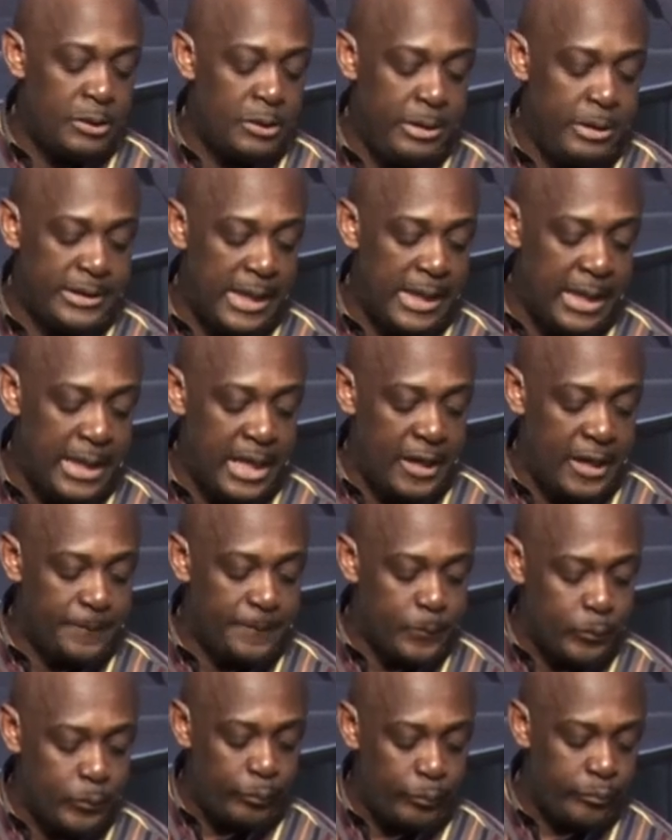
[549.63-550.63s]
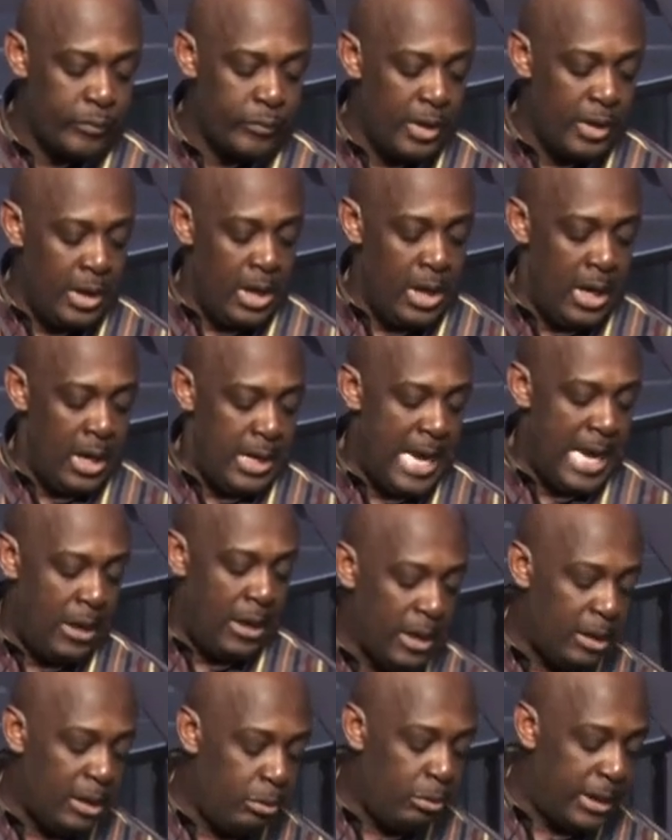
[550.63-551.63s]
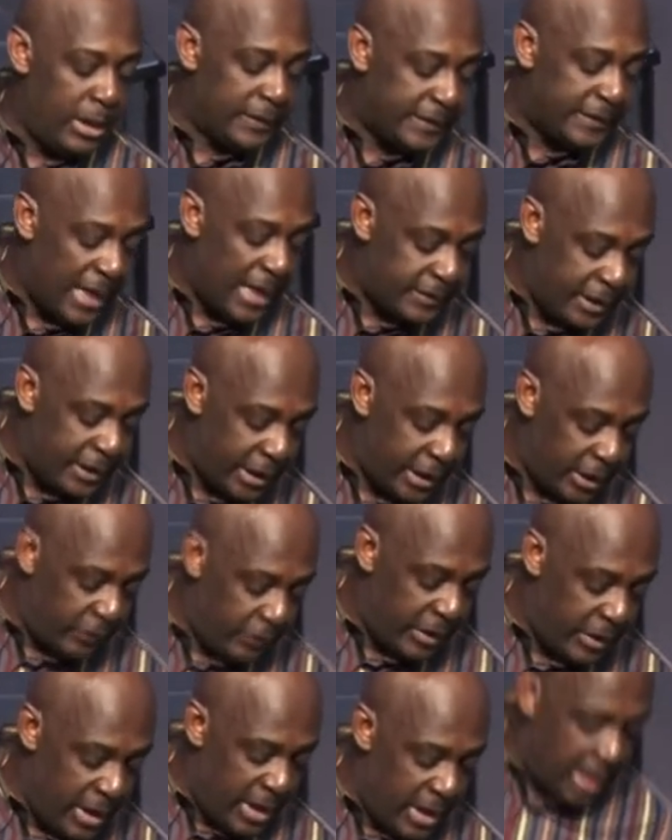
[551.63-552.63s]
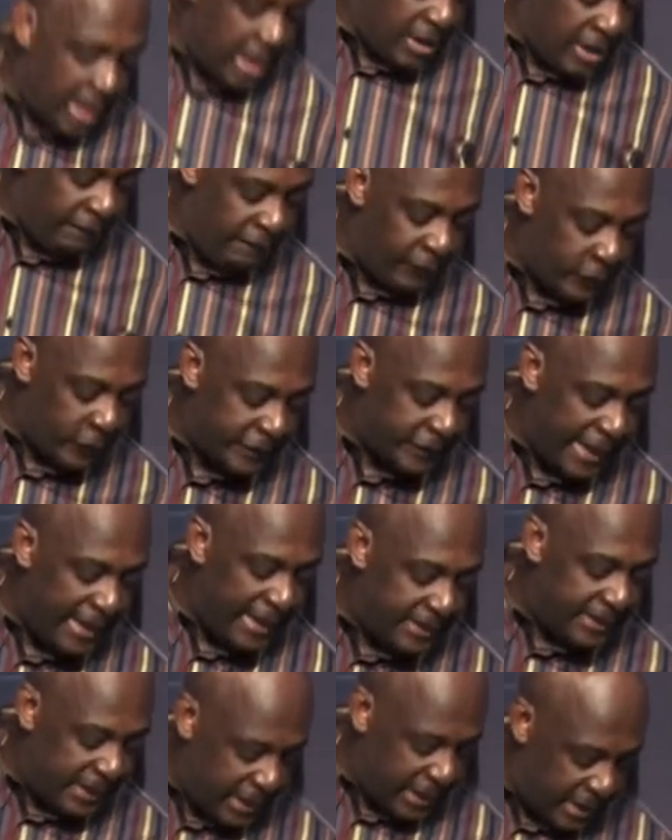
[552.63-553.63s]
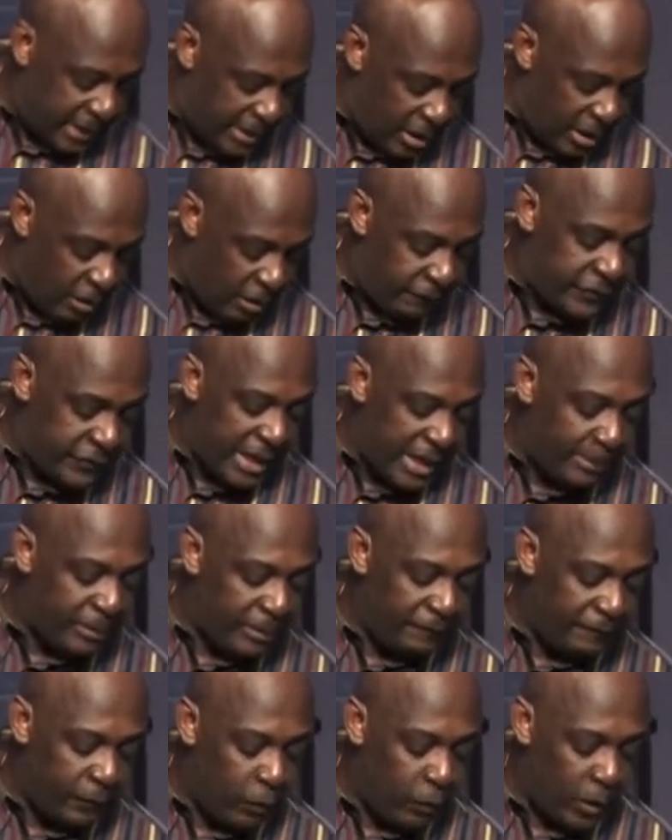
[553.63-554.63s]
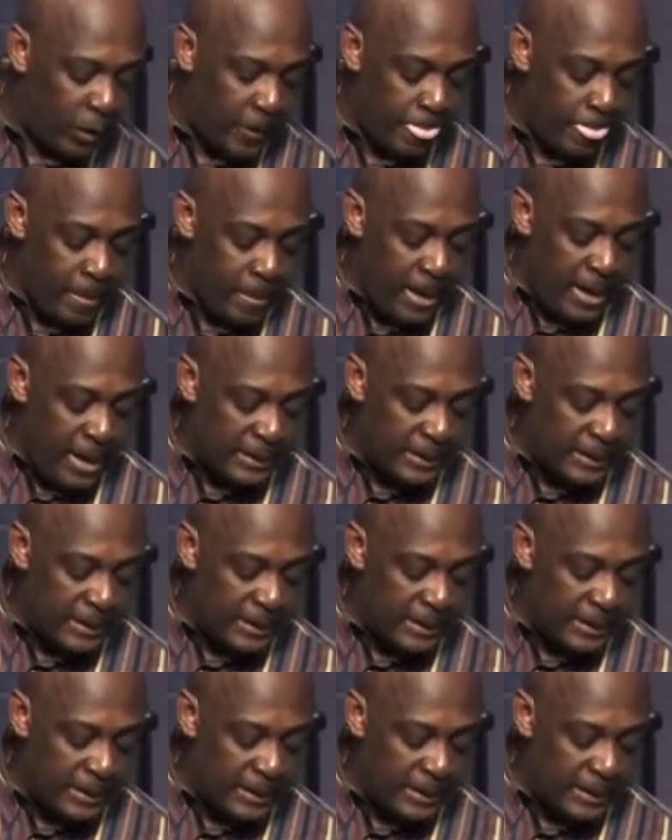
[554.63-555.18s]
me. Say it again. Amen. Now look at what it says here in verse eighteen of chapter four. It